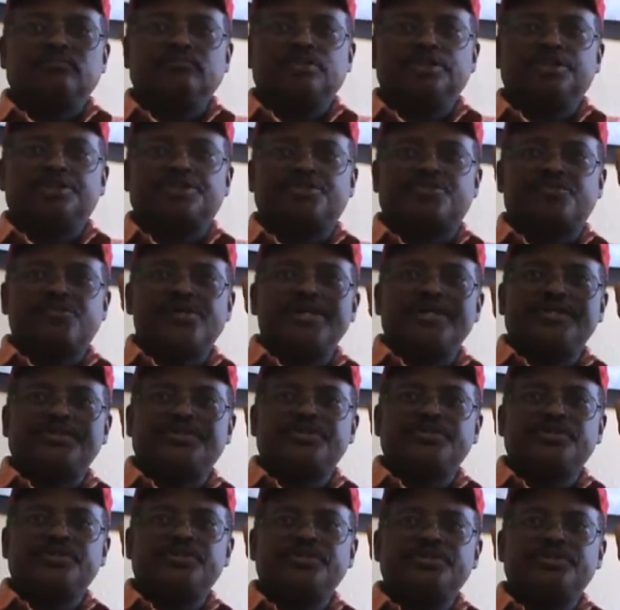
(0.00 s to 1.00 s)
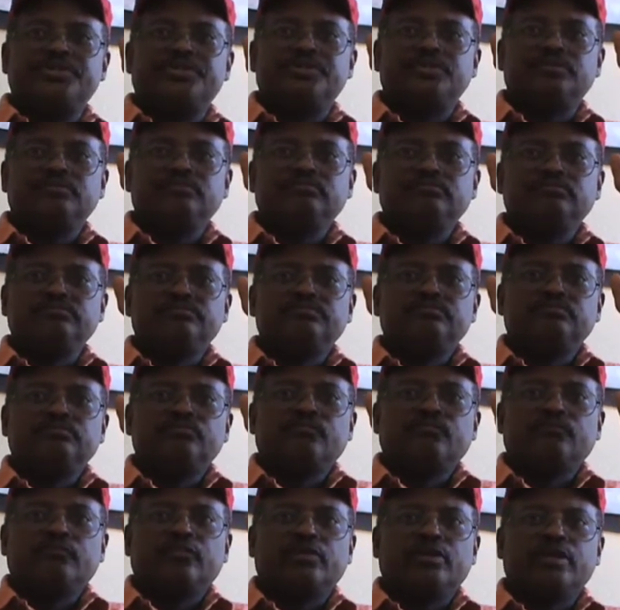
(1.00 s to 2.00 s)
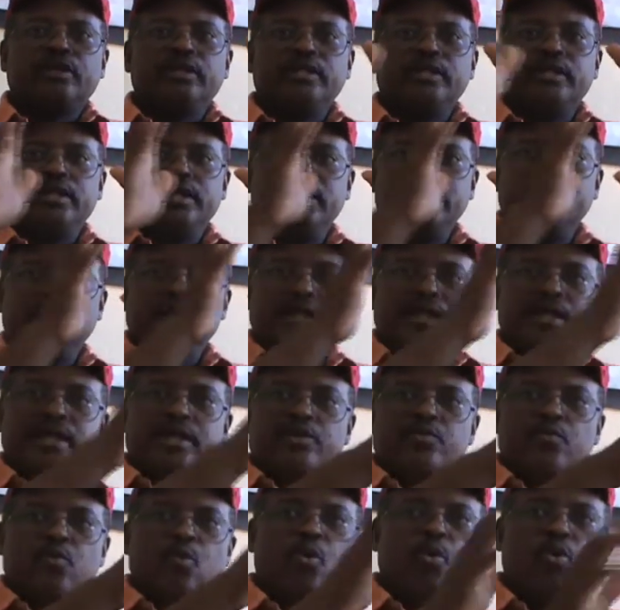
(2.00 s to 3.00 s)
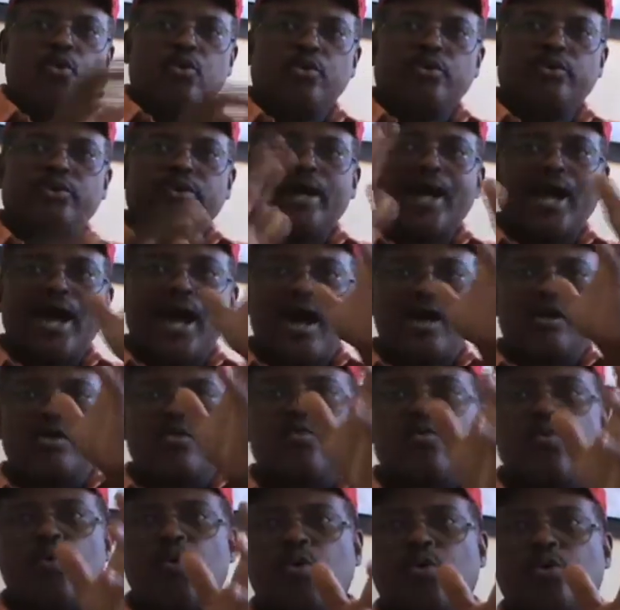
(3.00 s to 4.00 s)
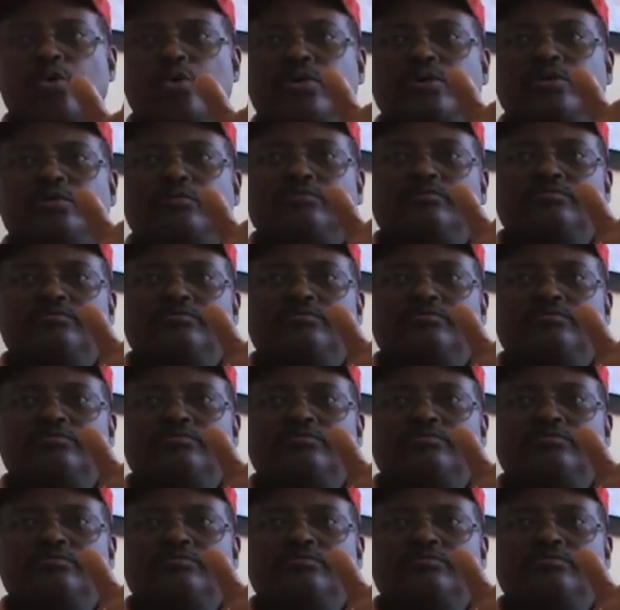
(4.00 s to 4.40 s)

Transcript: the stressors, in war, out of war,